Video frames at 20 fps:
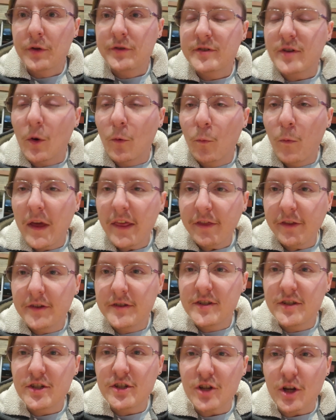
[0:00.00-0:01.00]
So with
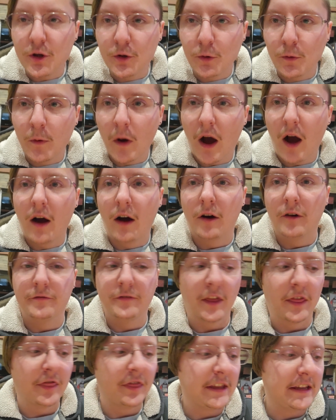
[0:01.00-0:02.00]
2
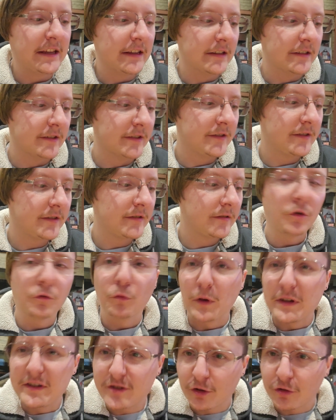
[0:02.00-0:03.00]
of these
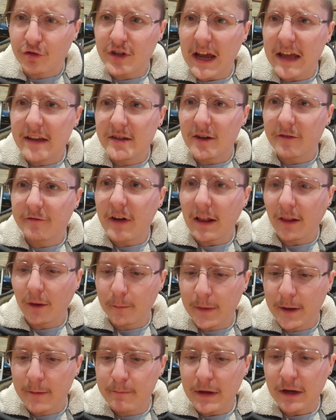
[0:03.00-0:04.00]
research and
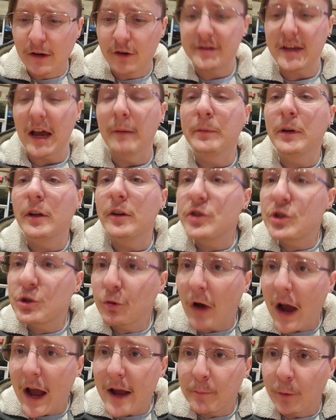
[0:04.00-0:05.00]
development beers, I'm going to try